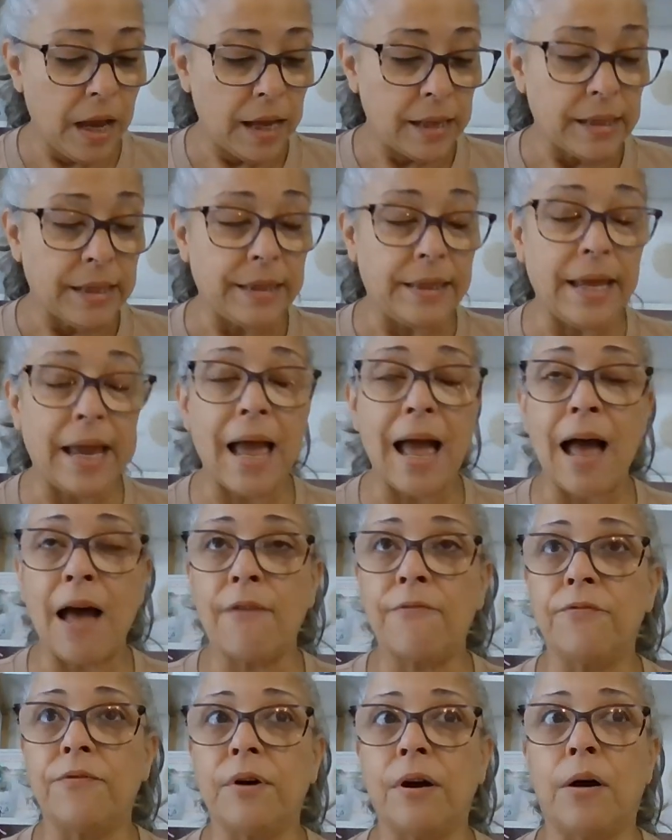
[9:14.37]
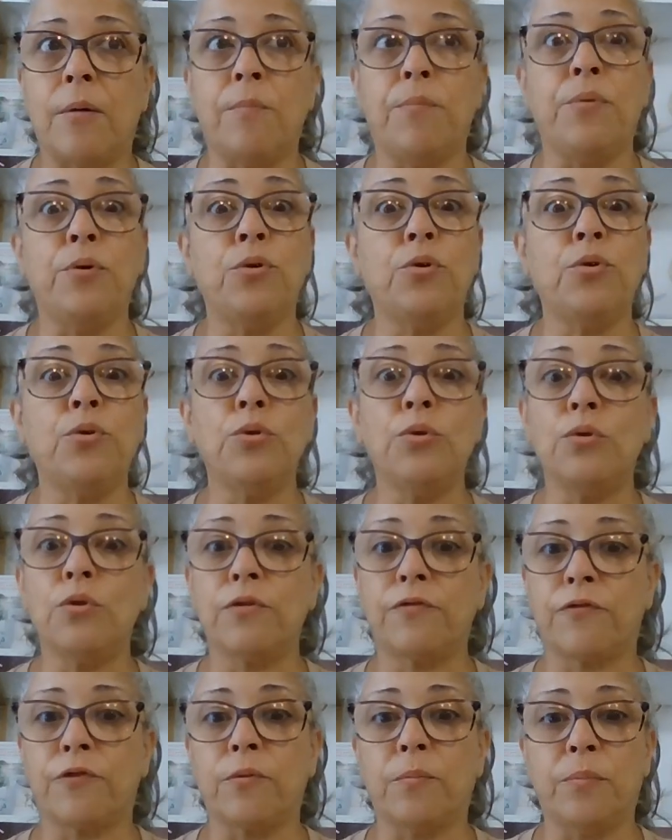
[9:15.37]
They have a
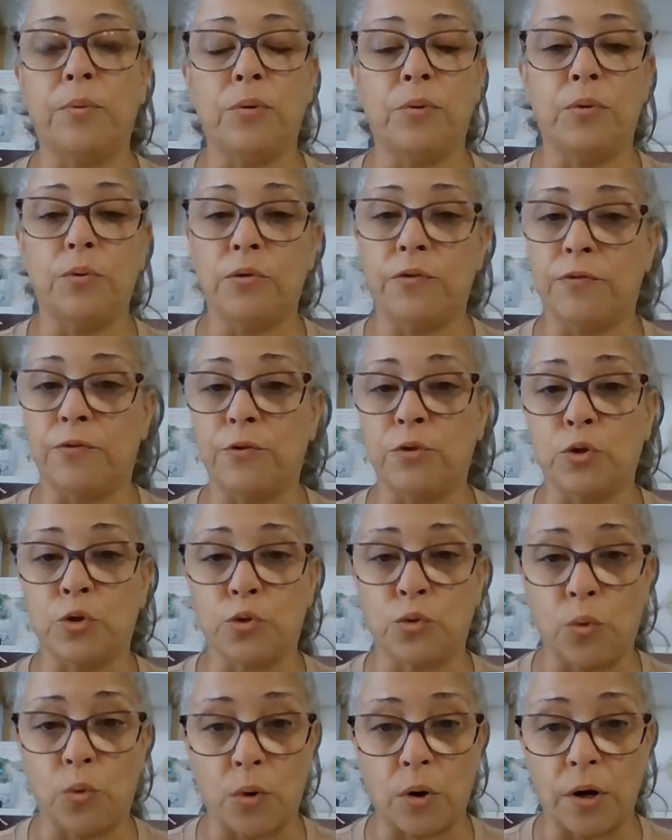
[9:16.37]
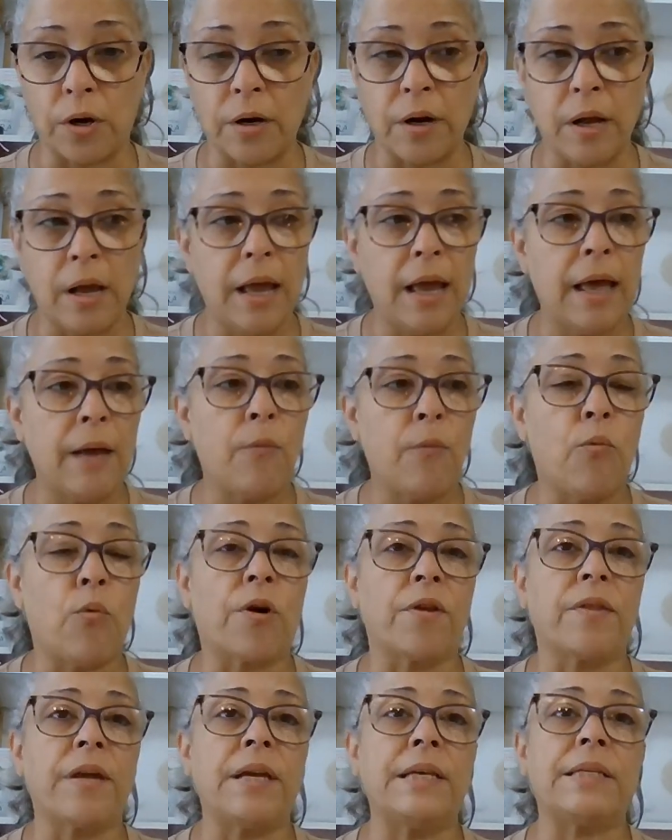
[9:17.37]
beautiful, beautiful store
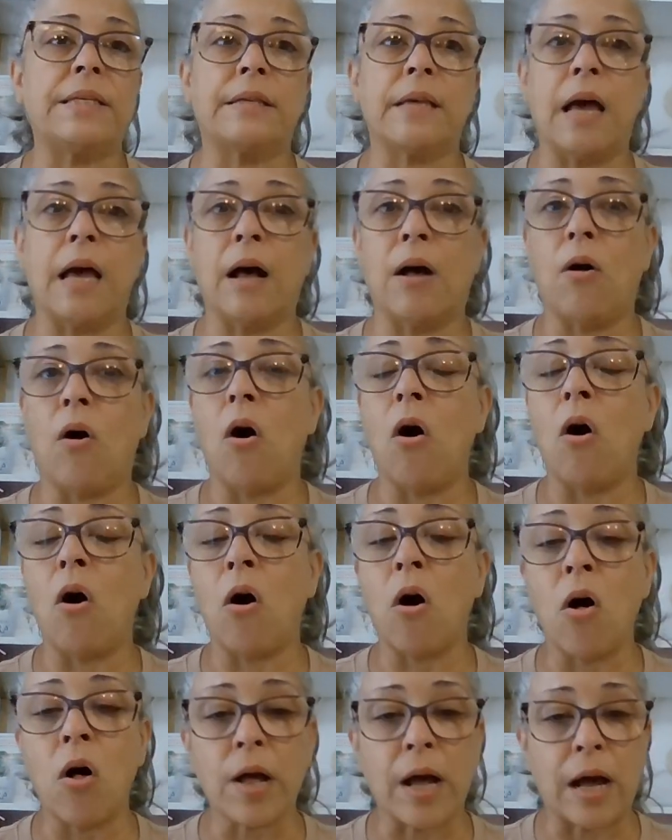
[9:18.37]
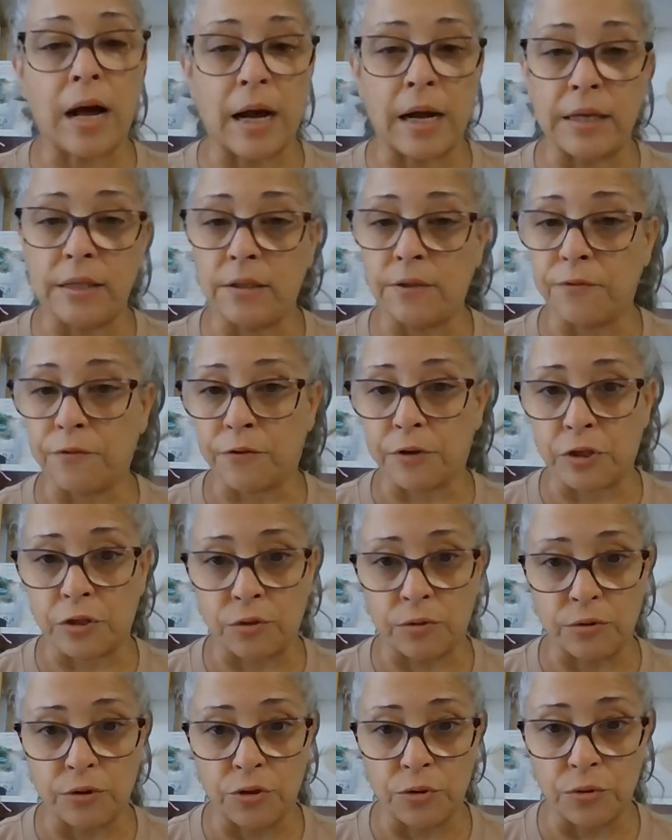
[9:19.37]
where they sell all kinds of
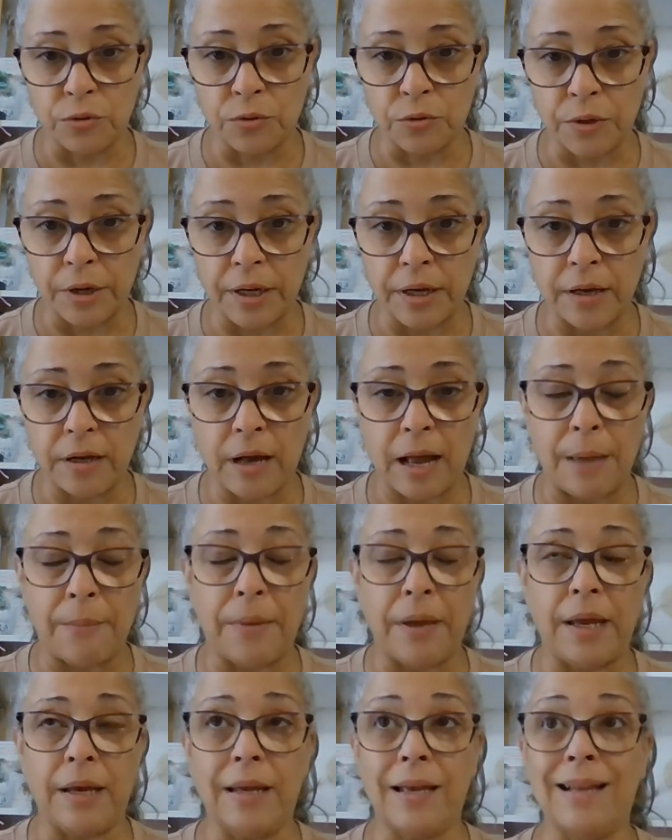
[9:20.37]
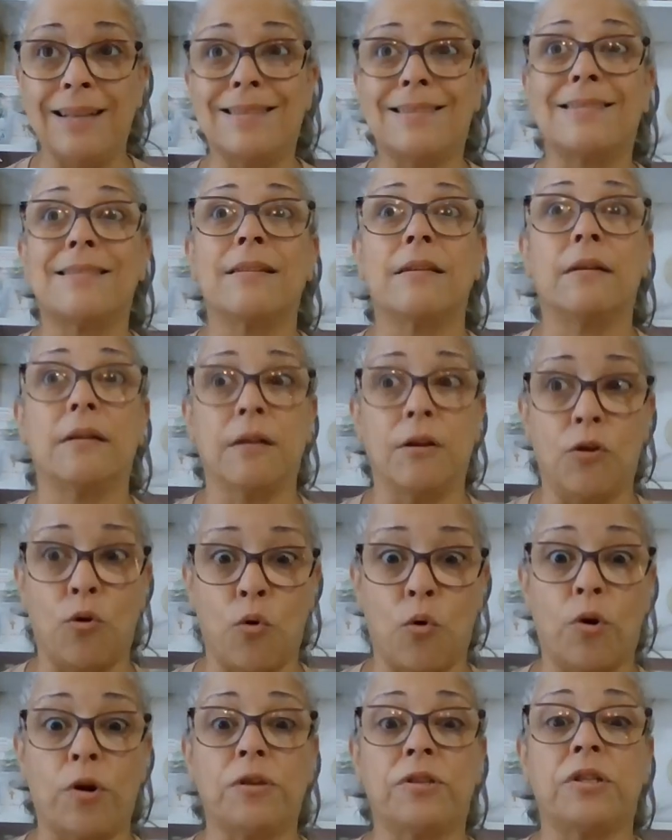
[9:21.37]
crystal jewelry. I mean, it's
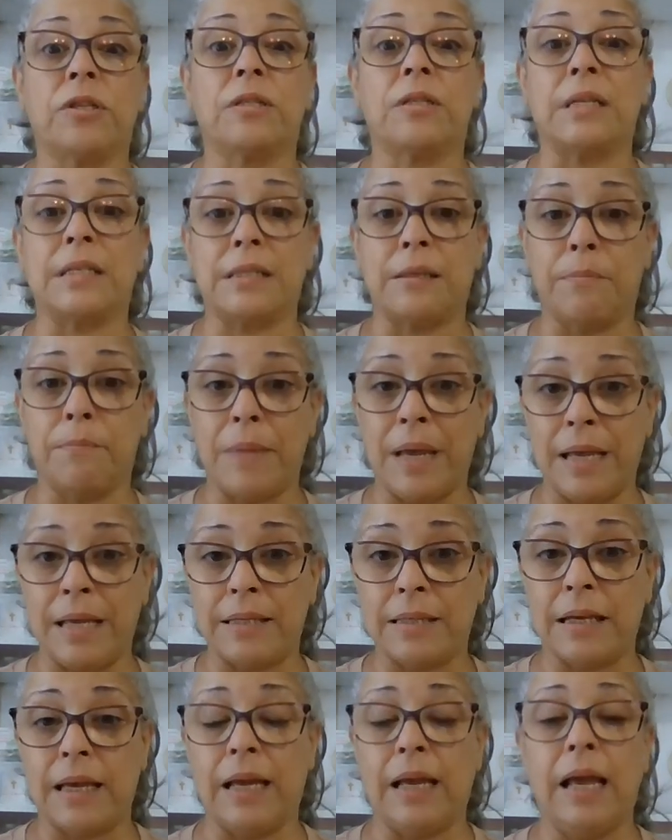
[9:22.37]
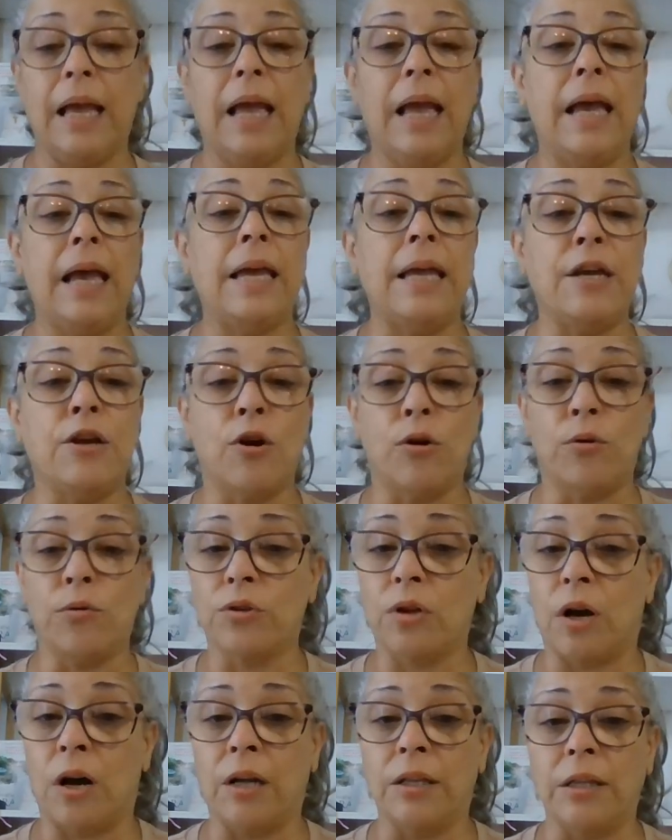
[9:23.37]
gorgeous. It's amazing. He goes
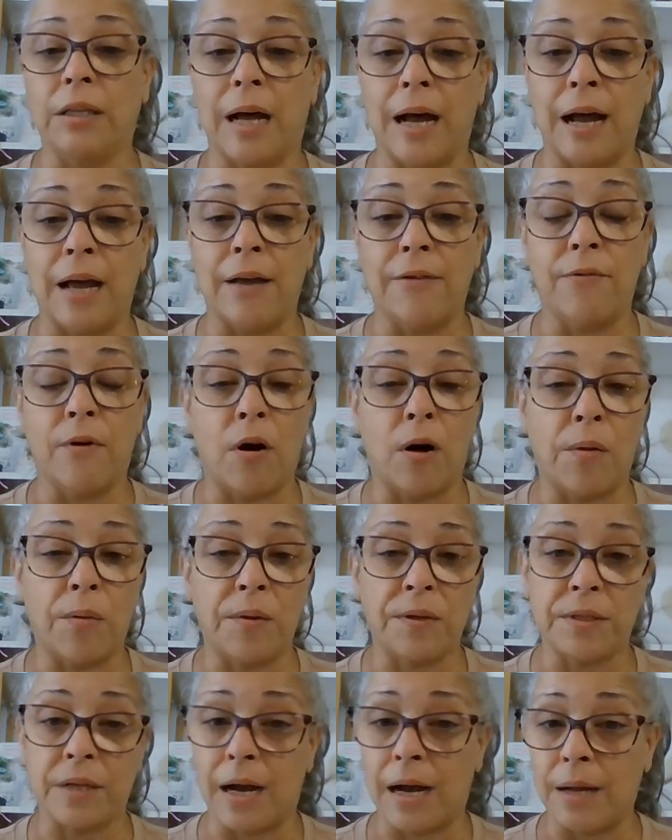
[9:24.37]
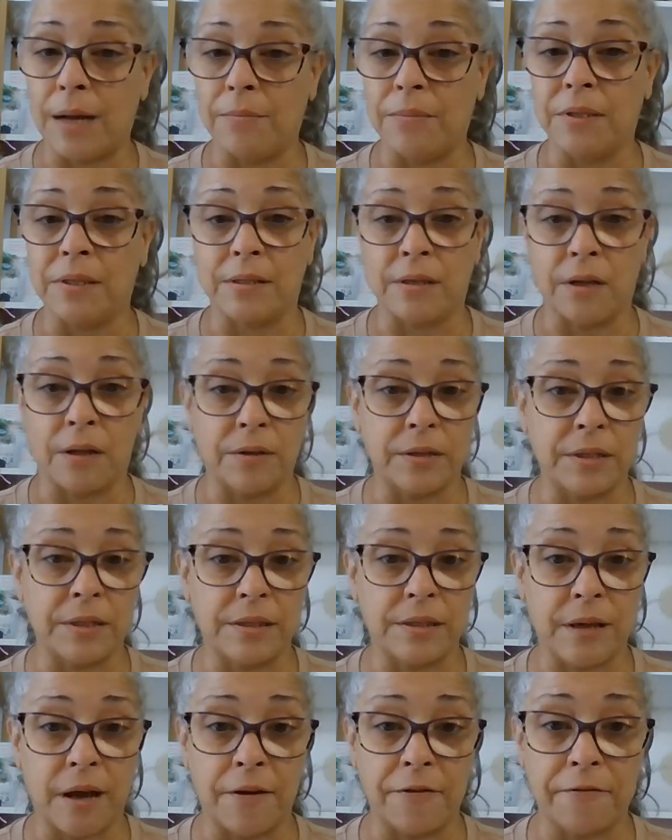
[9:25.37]
on live all the time to sell his
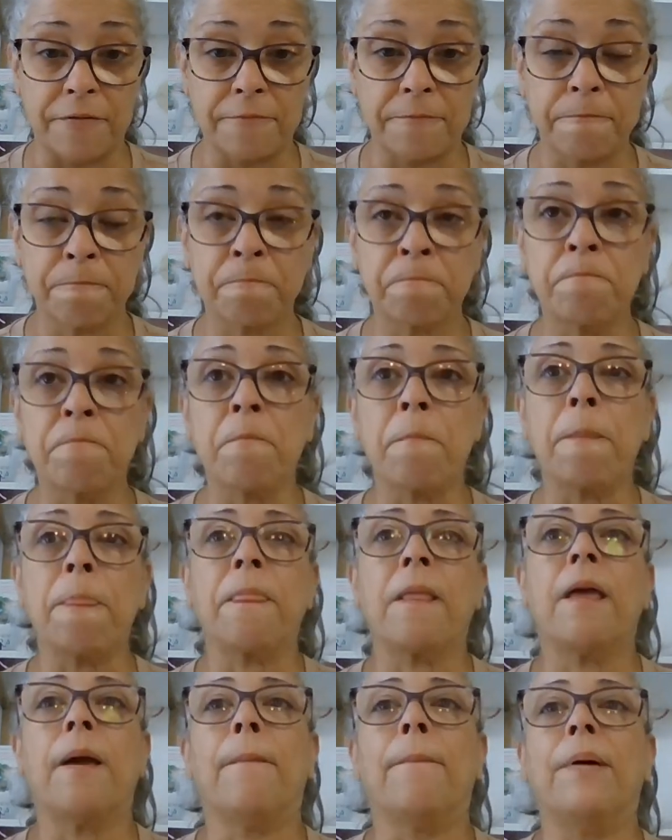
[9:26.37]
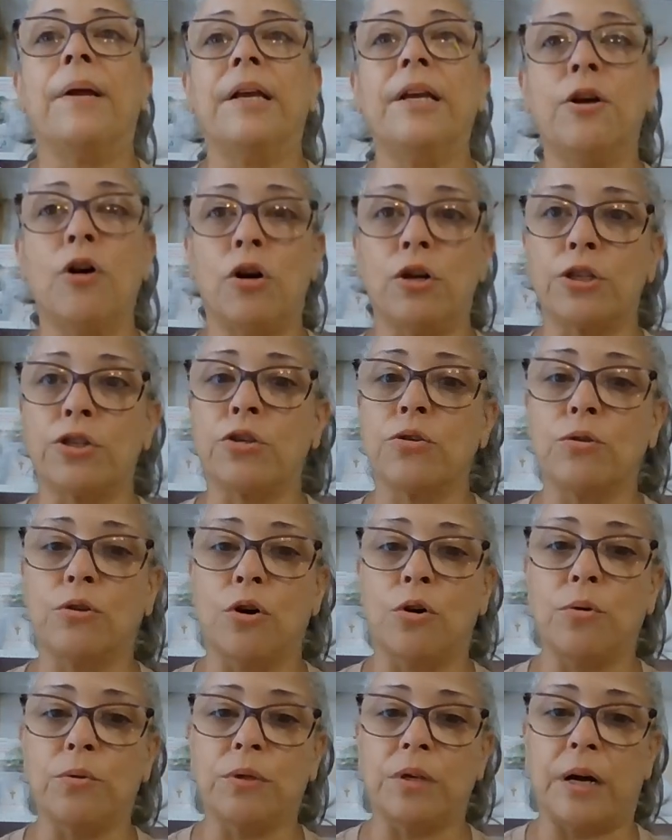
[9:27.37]
stuff. But he also
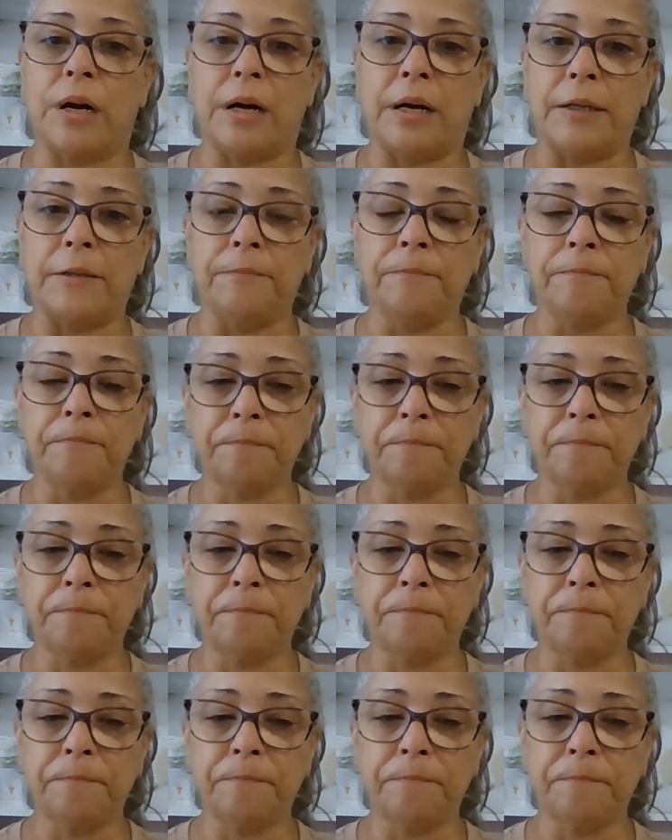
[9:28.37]
goes on